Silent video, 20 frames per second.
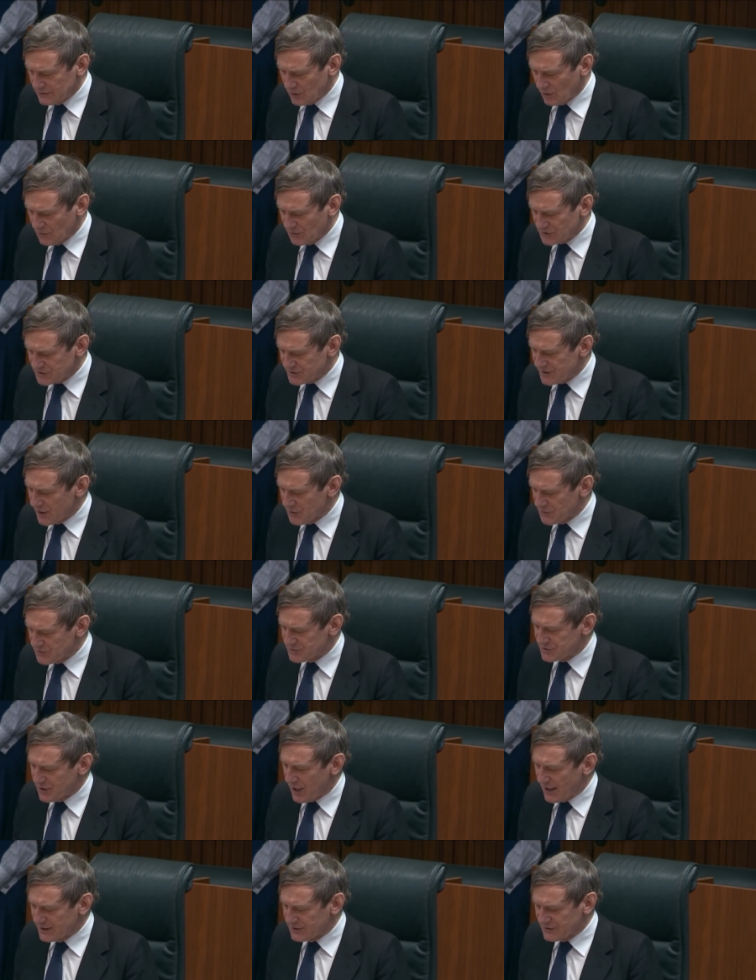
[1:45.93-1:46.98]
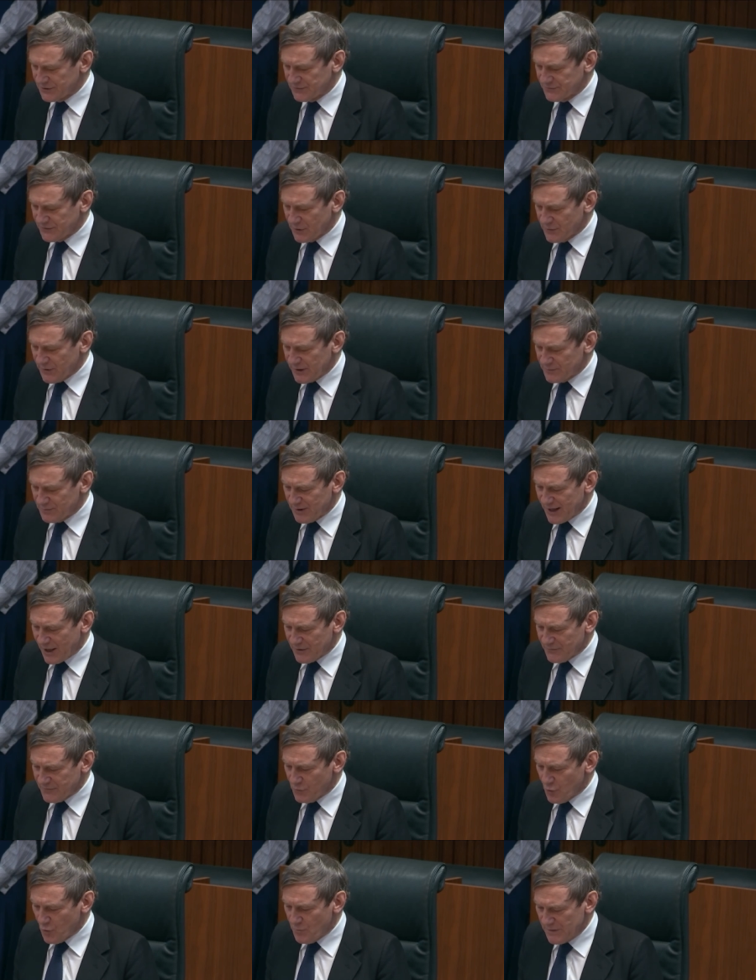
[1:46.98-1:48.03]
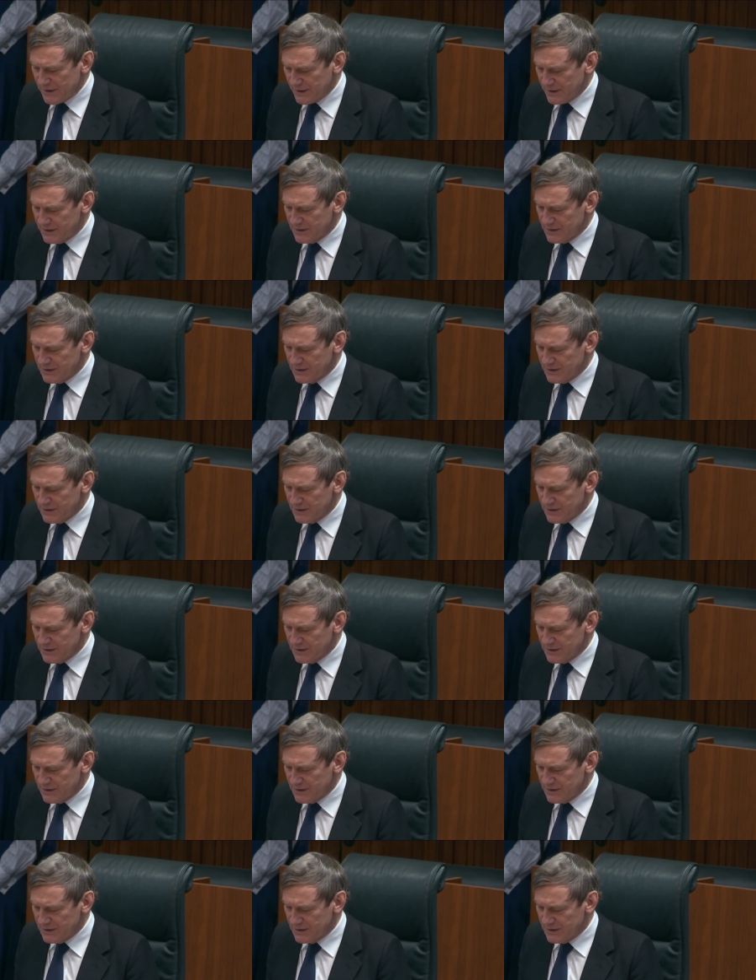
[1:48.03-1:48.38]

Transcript: On the south side of the viewing platform,